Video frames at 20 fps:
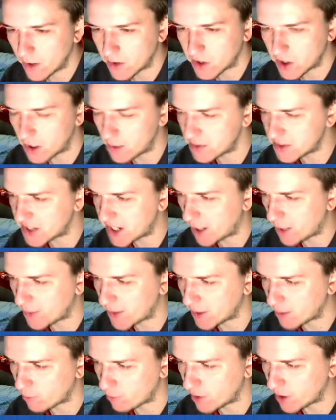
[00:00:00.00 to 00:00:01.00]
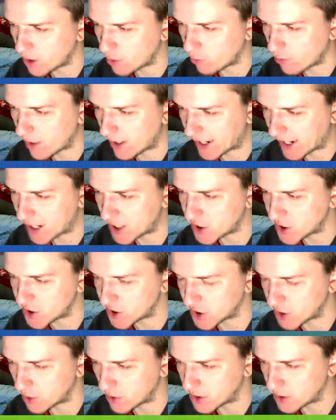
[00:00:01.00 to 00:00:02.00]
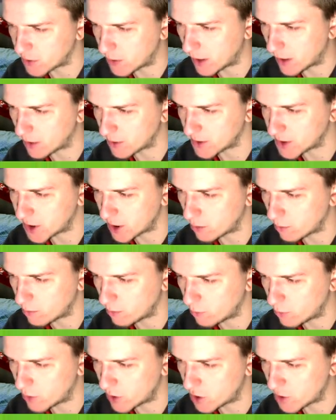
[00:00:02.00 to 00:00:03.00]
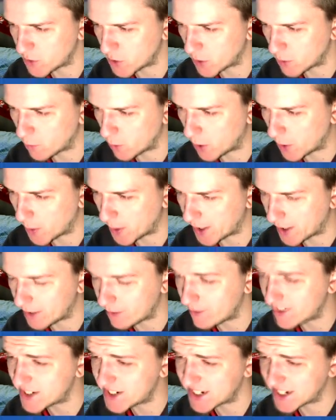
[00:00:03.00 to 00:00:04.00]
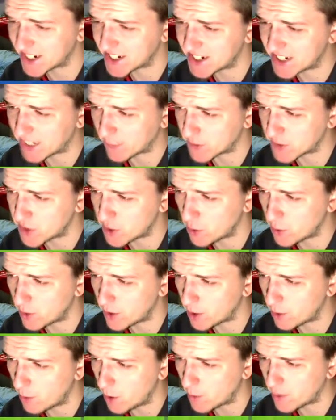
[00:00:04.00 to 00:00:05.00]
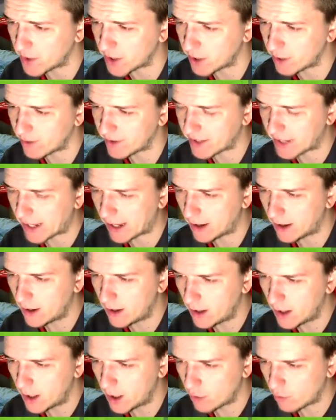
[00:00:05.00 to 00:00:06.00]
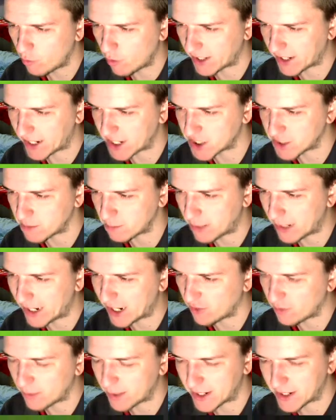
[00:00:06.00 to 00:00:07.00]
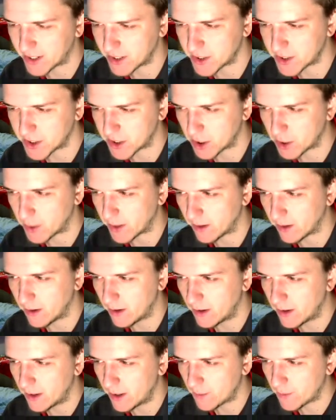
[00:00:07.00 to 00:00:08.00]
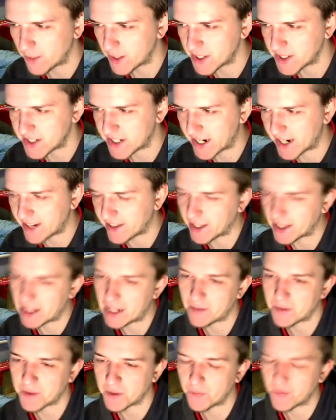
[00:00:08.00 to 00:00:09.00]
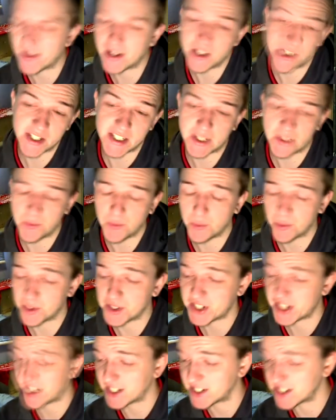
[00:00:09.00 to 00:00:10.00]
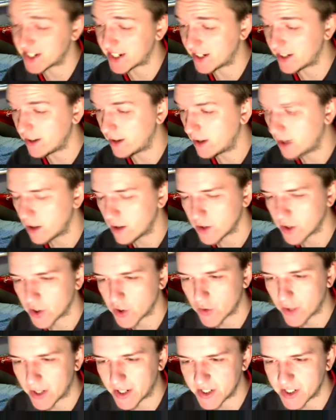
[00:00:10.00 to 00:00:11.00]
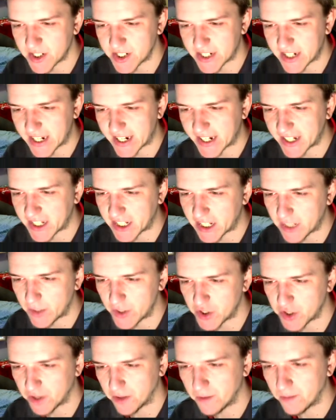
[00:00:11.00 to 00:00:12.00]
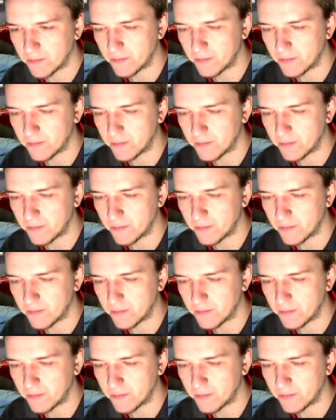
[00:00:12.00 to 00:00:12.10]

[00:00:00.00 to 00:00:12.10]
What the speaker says: Darmstadt, I think we're in the relegation zone as well. So, we should be doing well here. They're in 16th. So, at the moment, they're in that relegation playoff place. So, if they stay there, they'll have to face a team from the second tier, just trying to stay in the division.